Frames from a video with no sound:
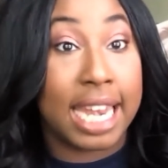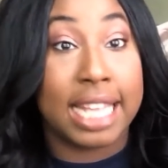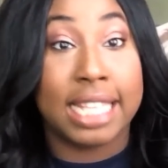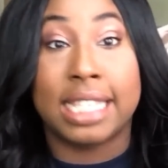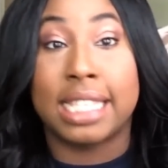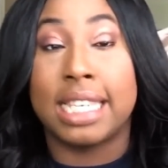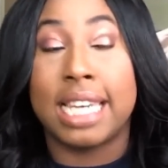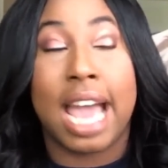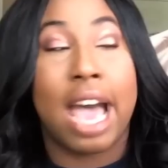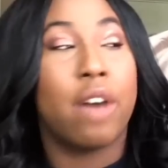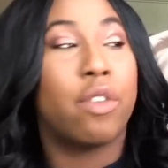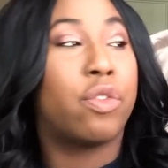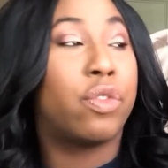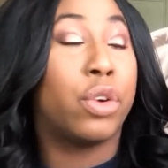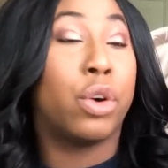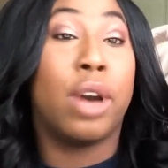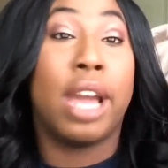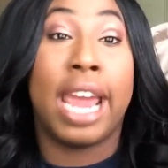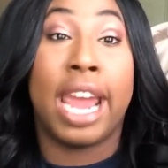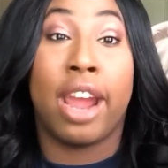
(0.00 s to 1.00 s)
It's not
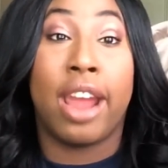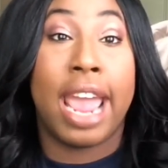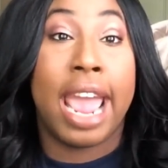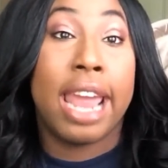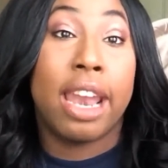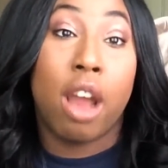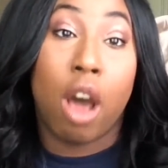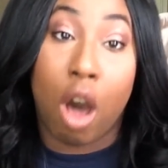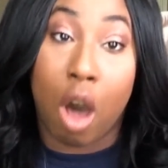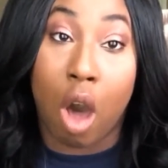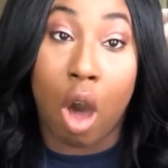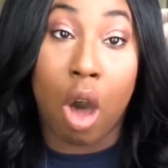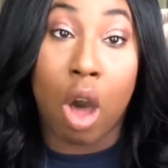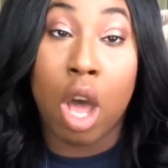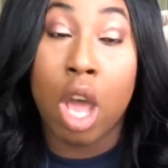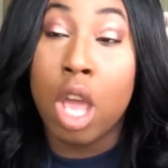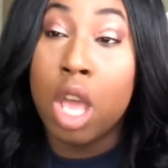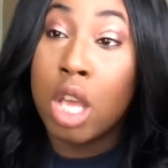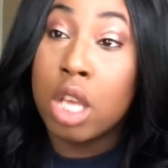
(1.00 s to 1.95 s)
full hair at all.